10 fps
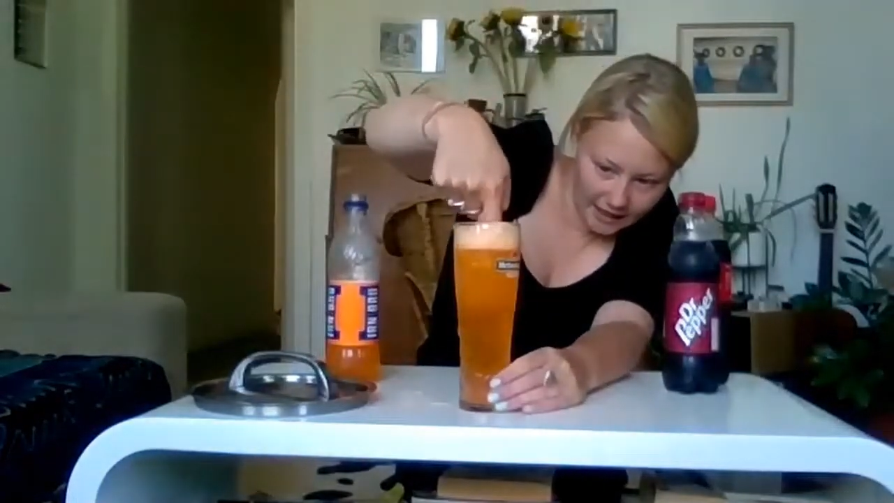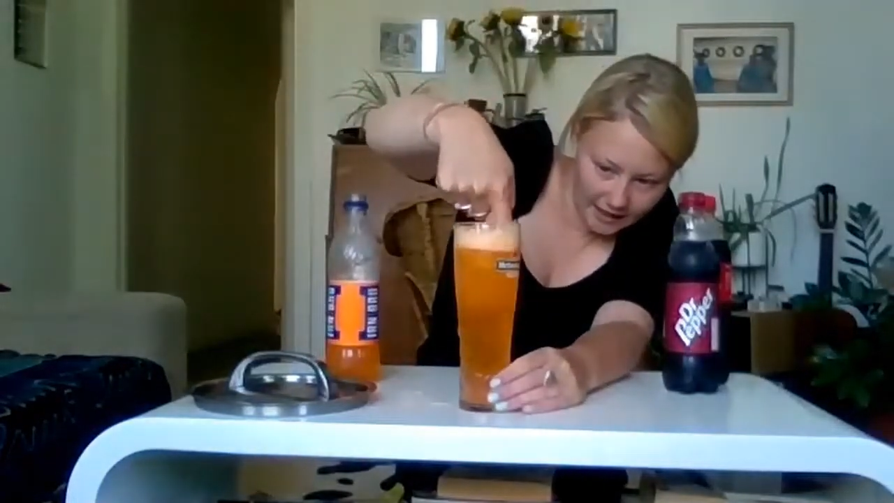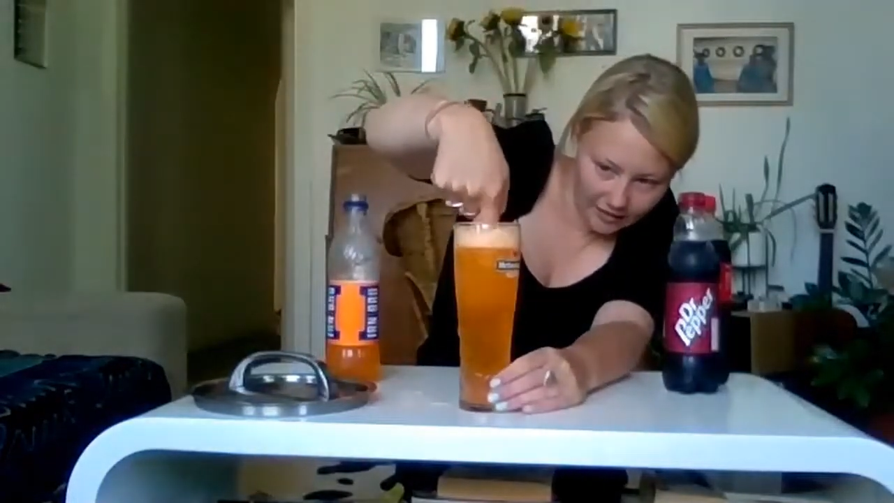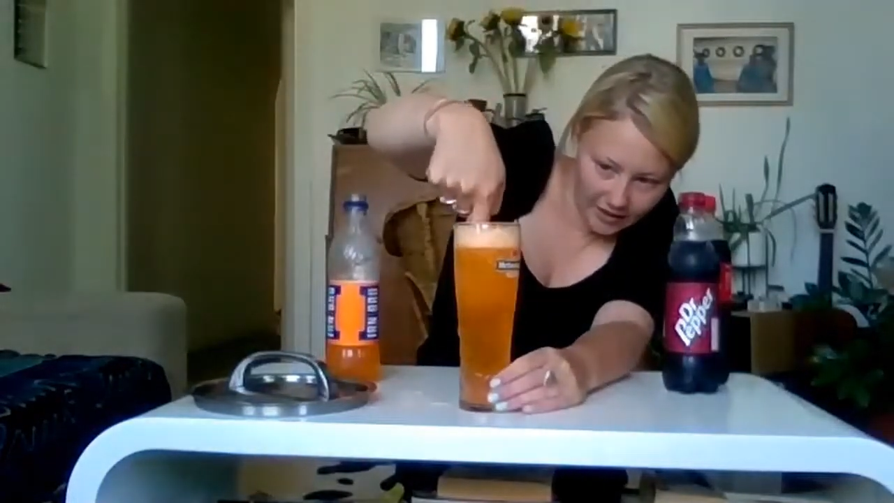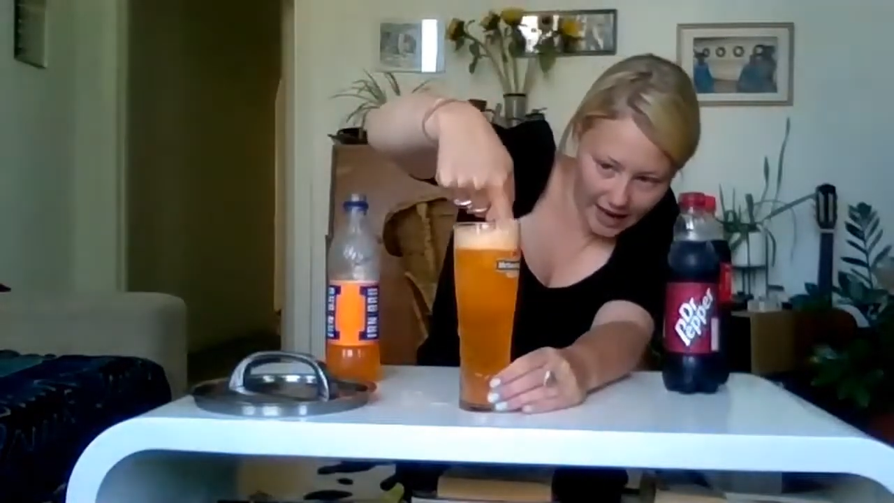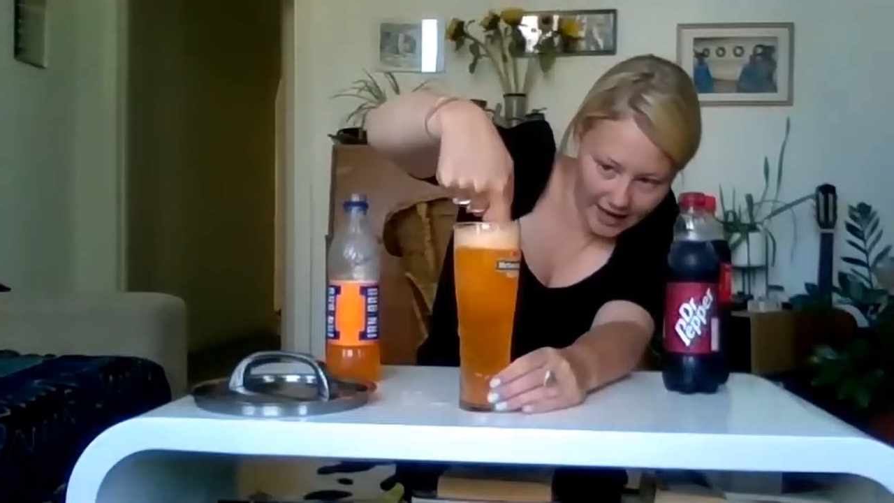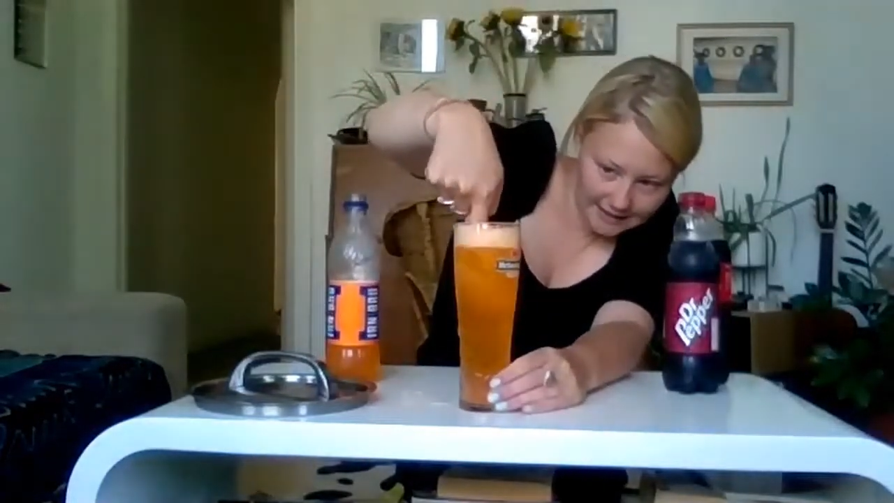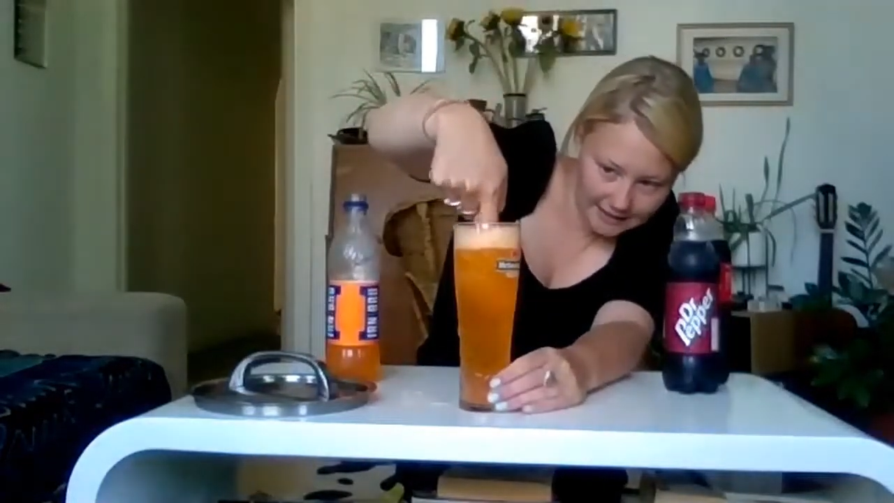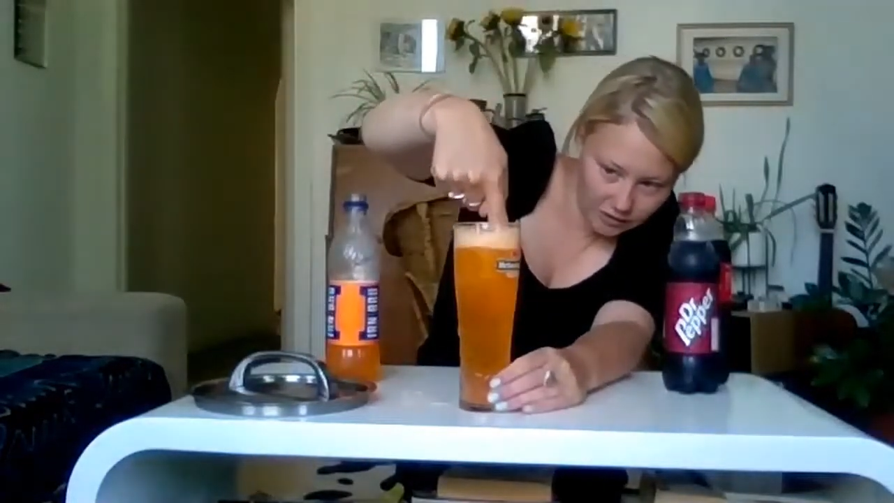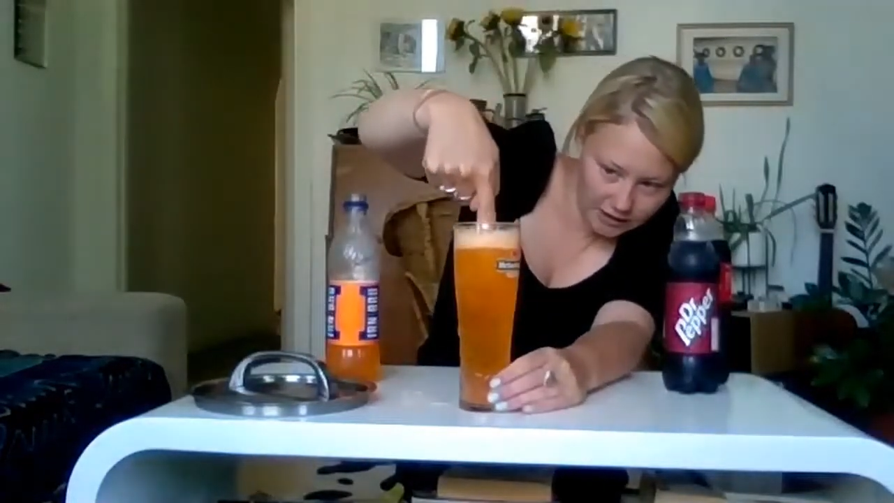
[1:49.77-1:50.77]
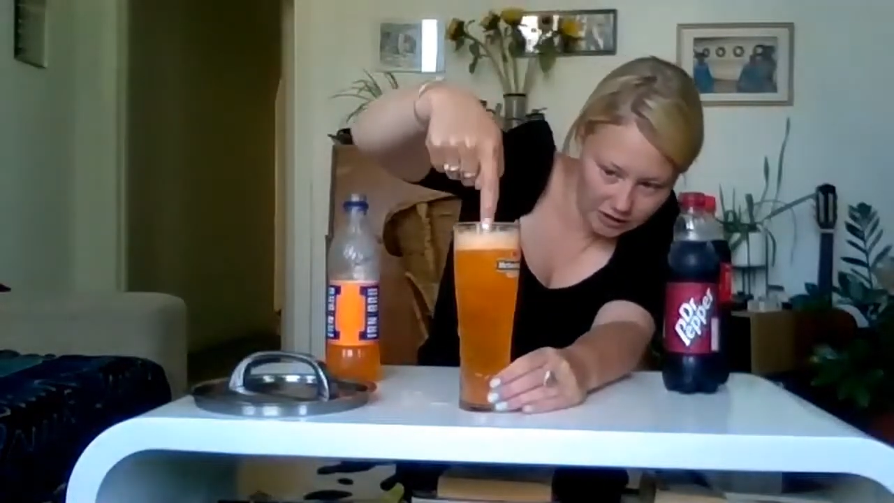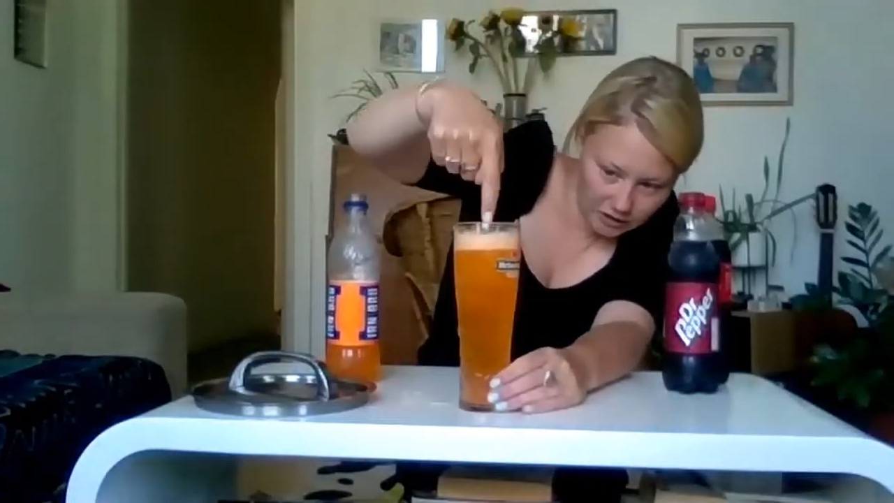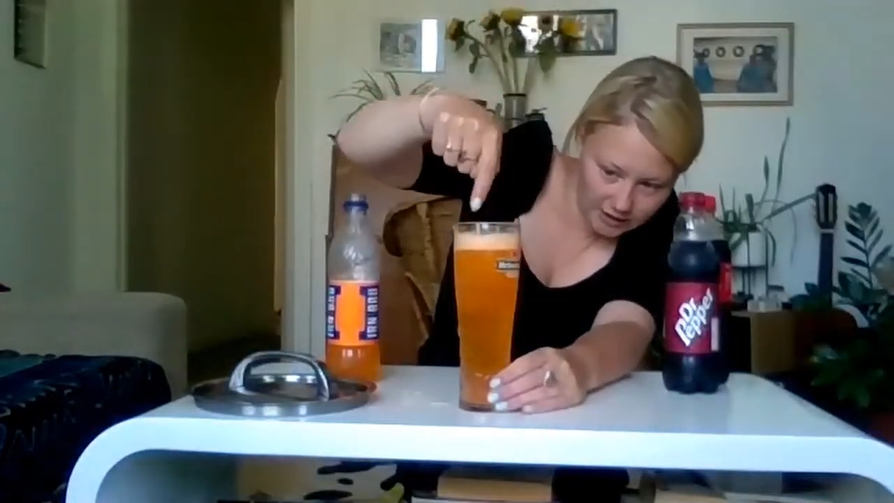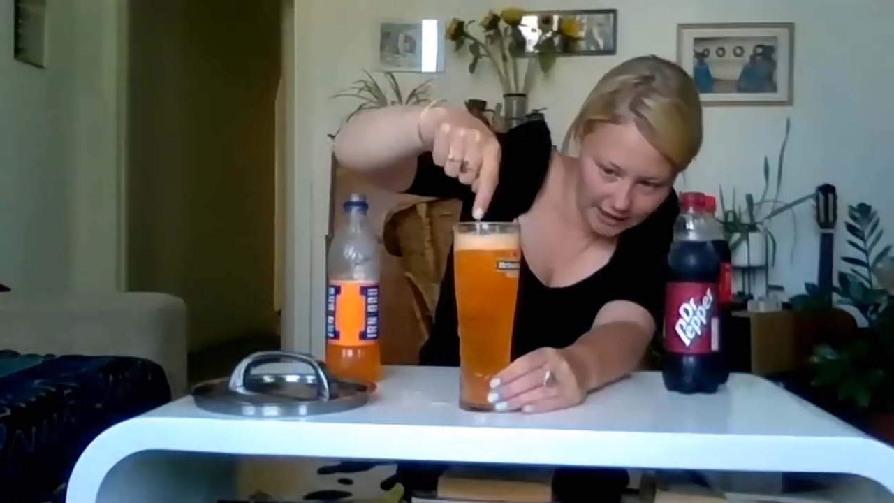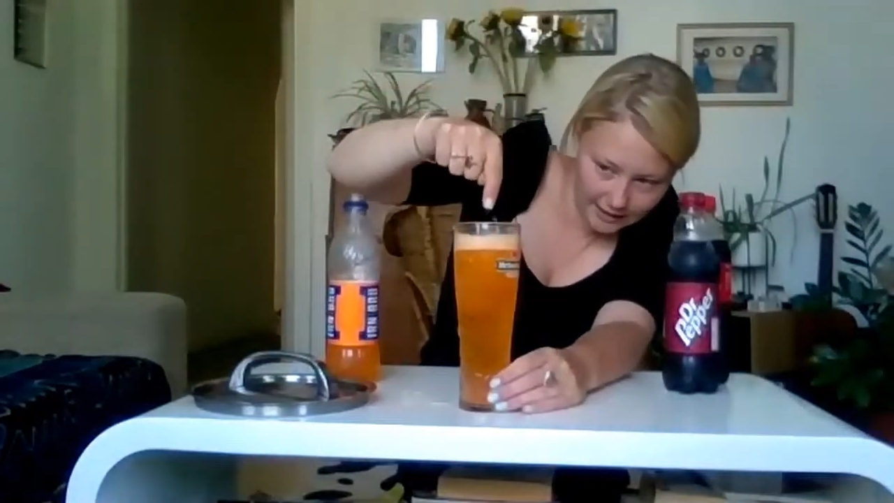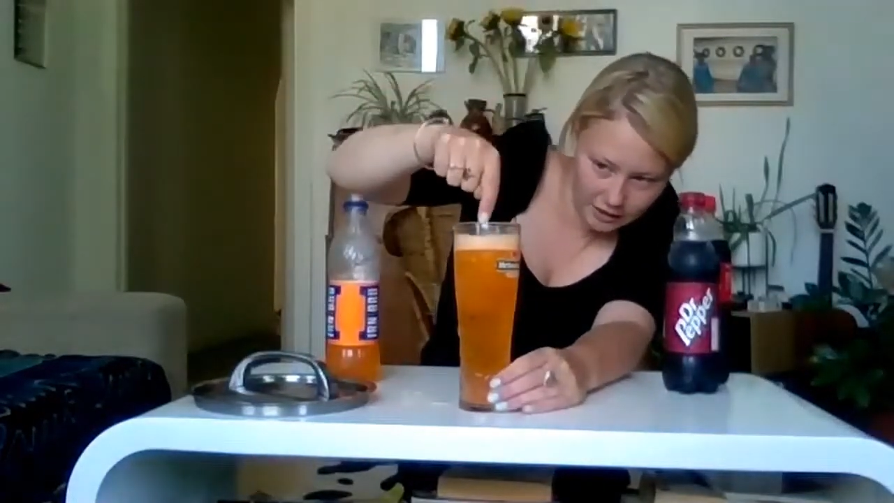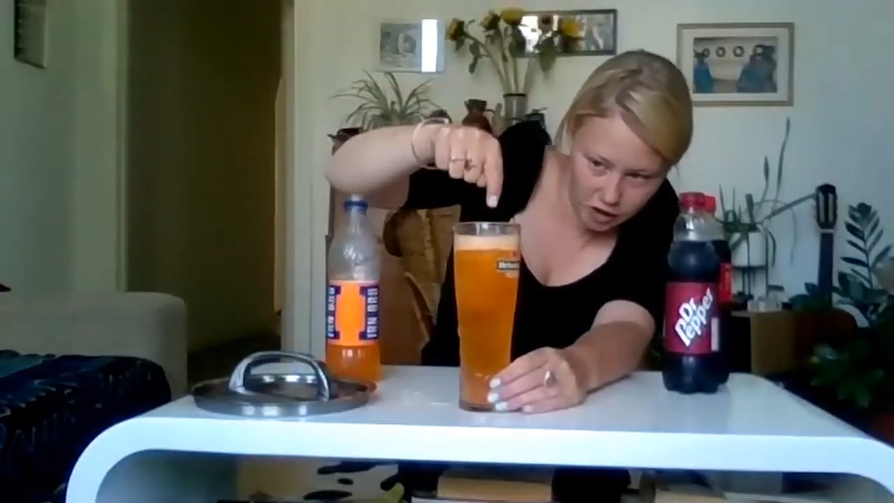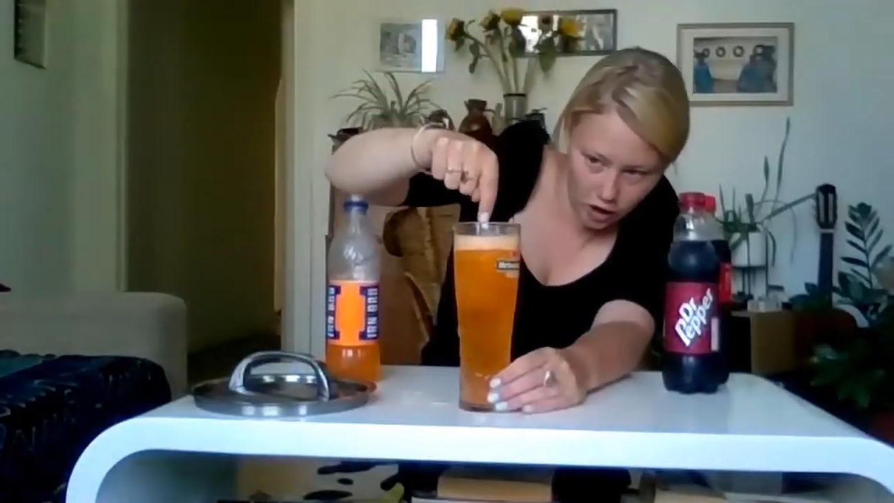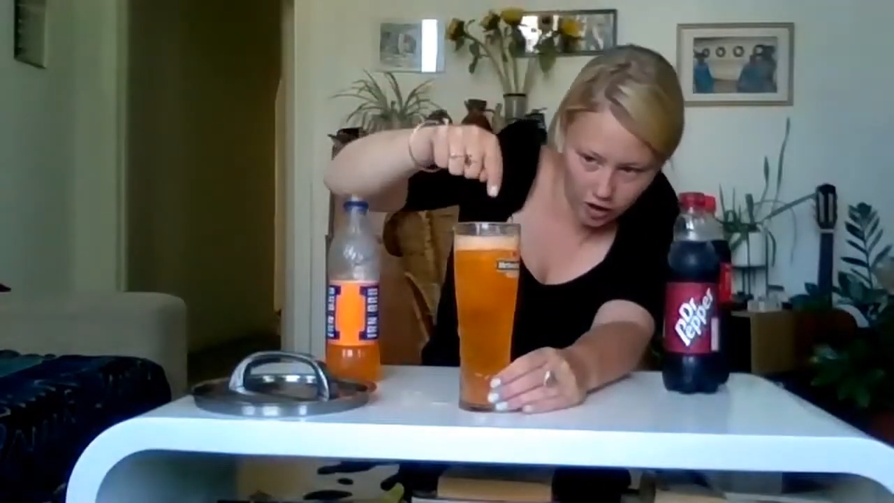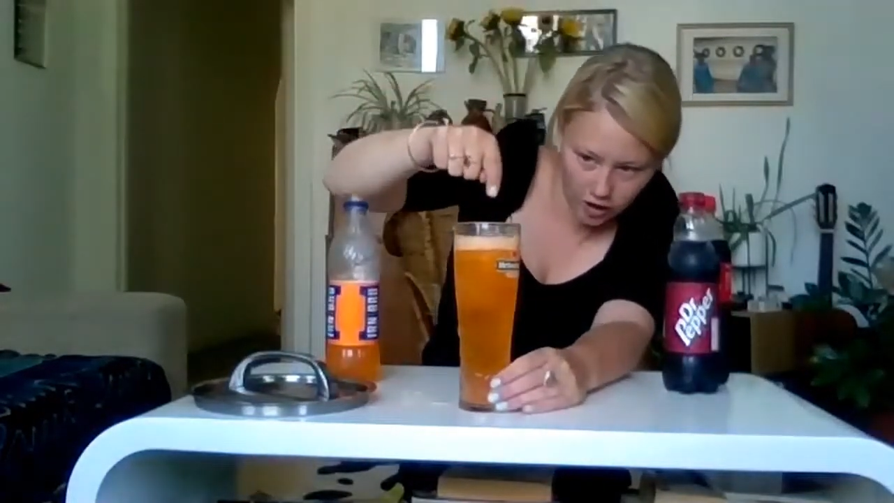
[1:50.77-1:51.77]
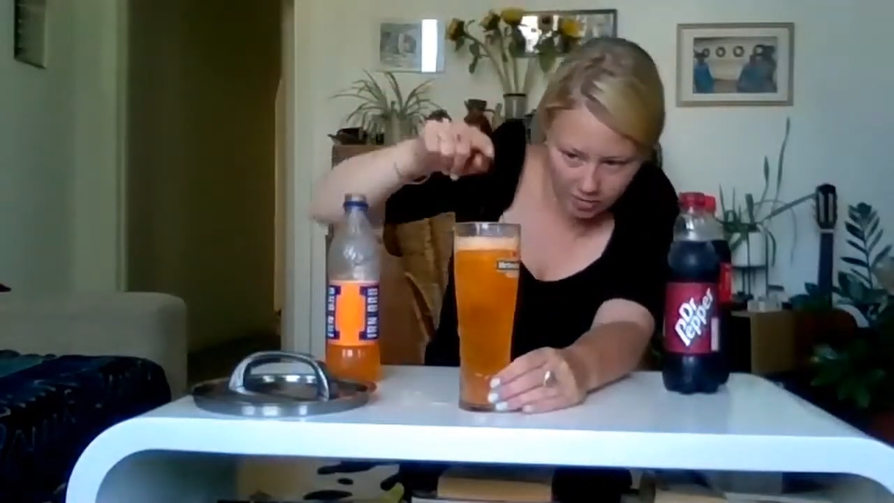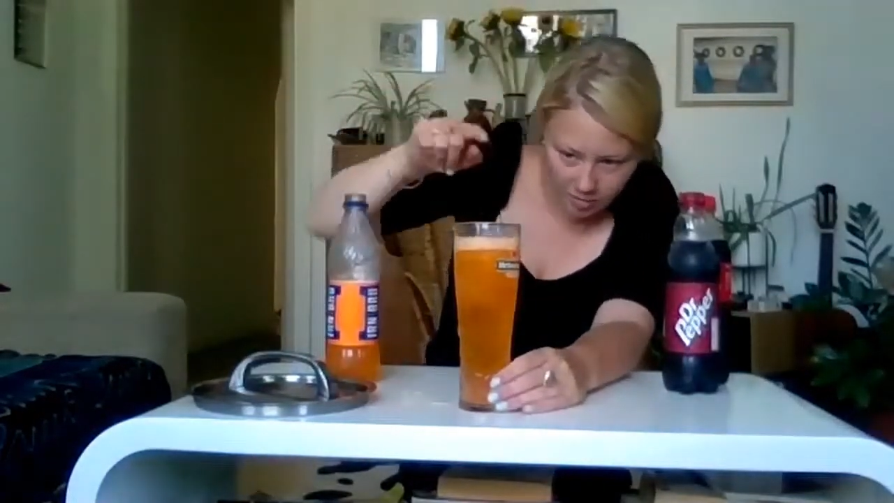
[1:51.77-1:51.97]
the ice crystals at the top.